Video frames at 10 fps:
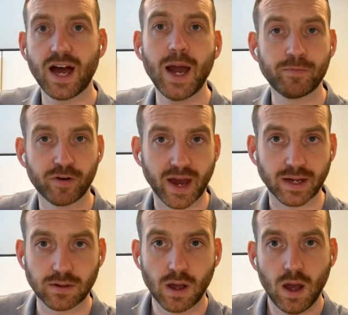time for
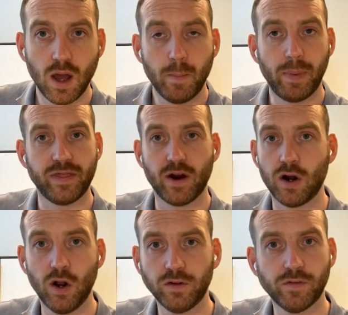that. But there
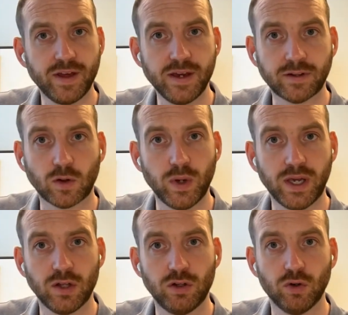are a lot of things that
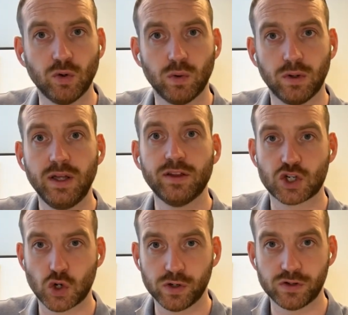we can do in
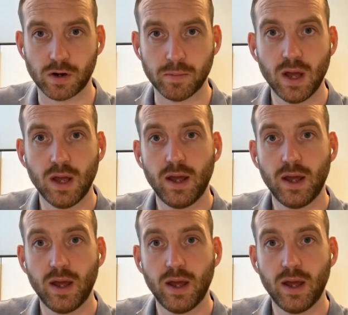the short term,